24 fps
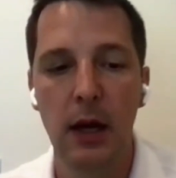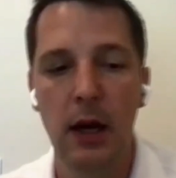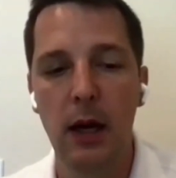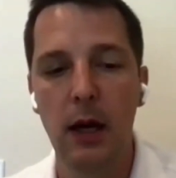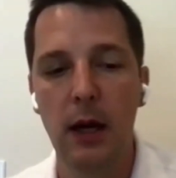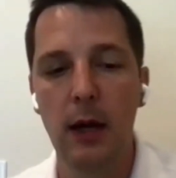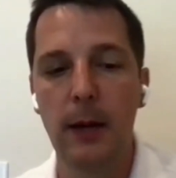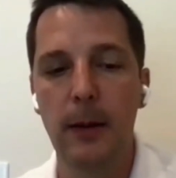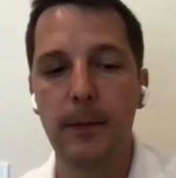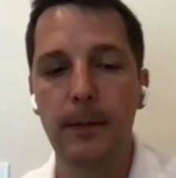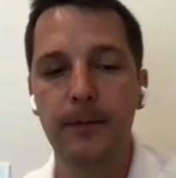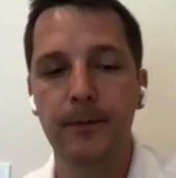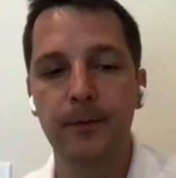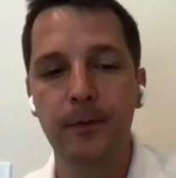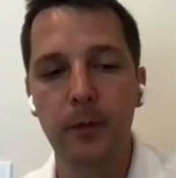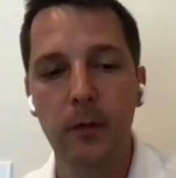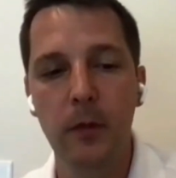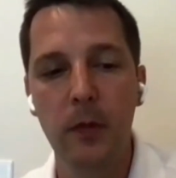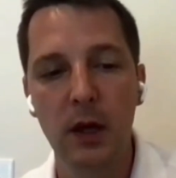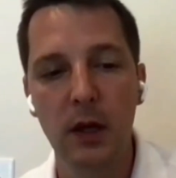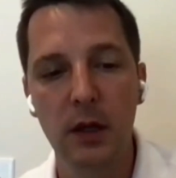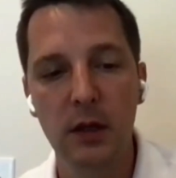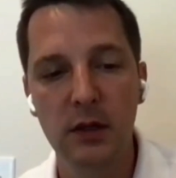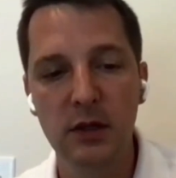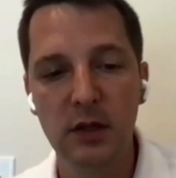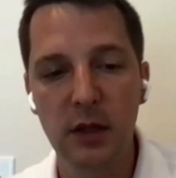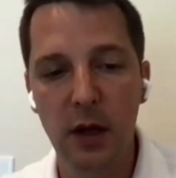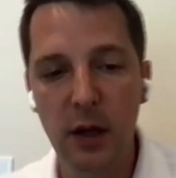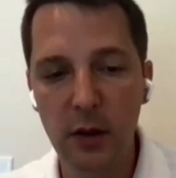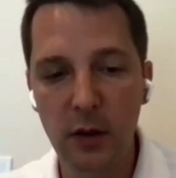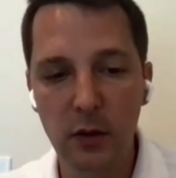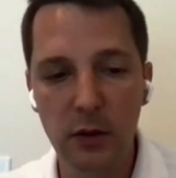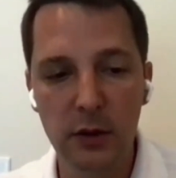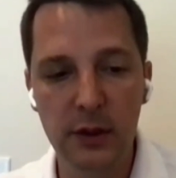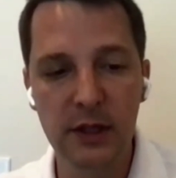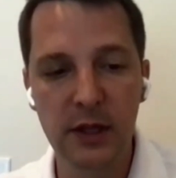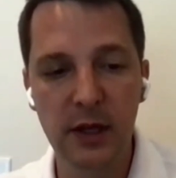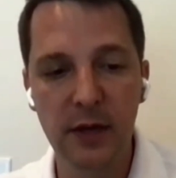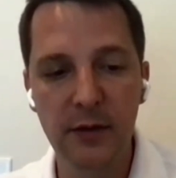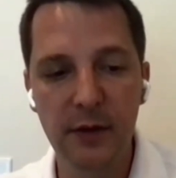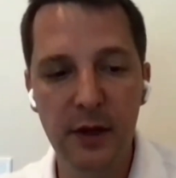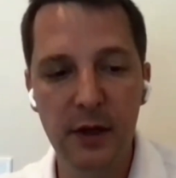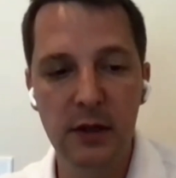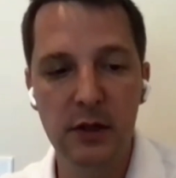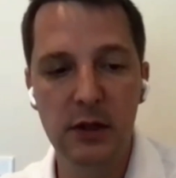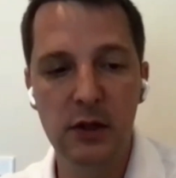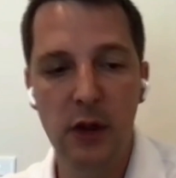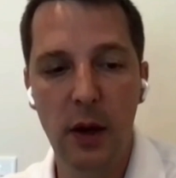Um, there's a lot of cool stuff
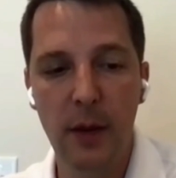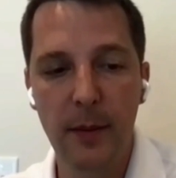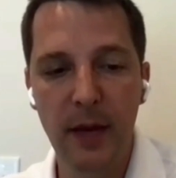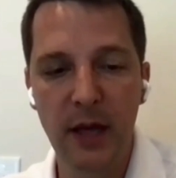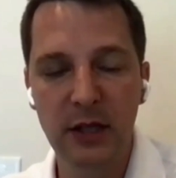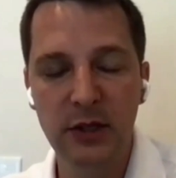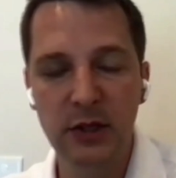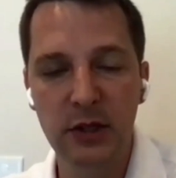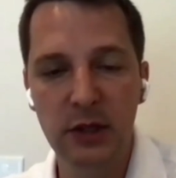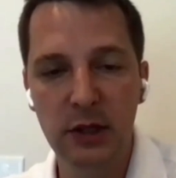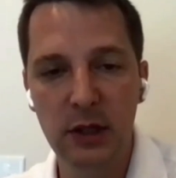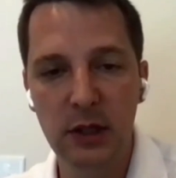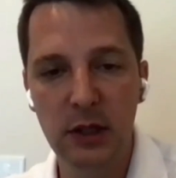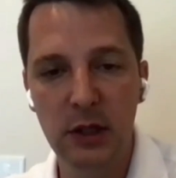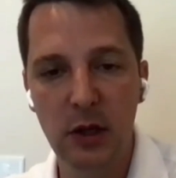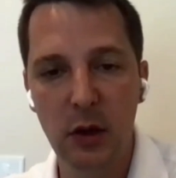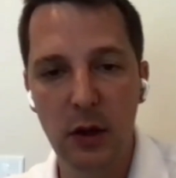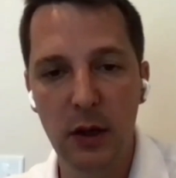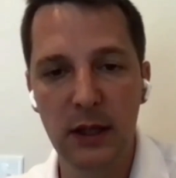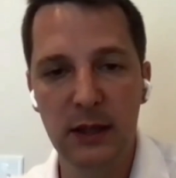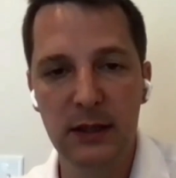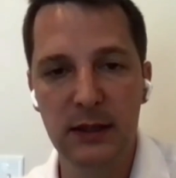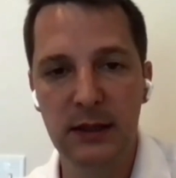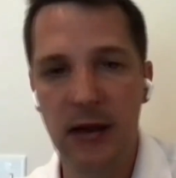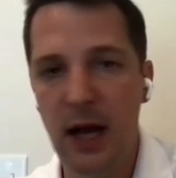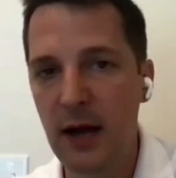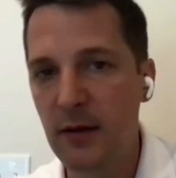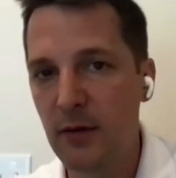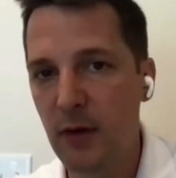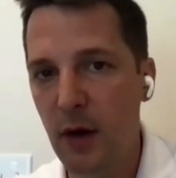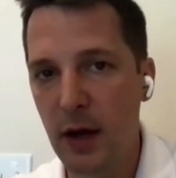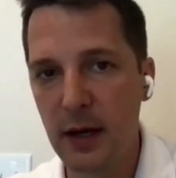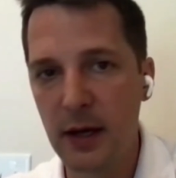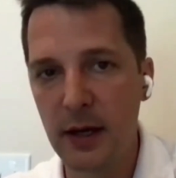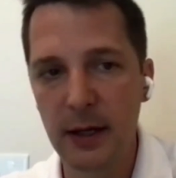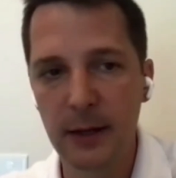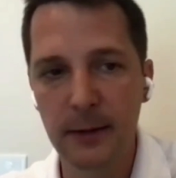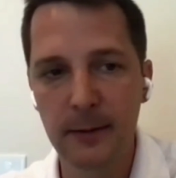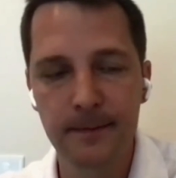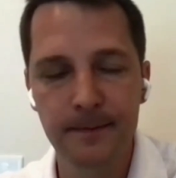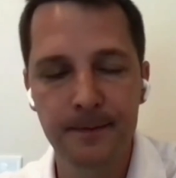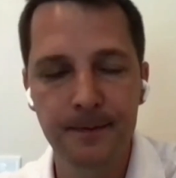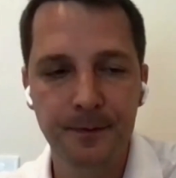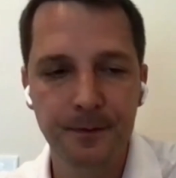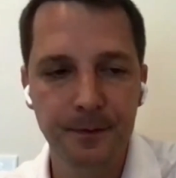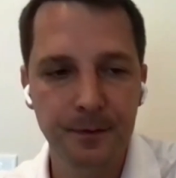here. So I'm actually going to go ahead and dive right in,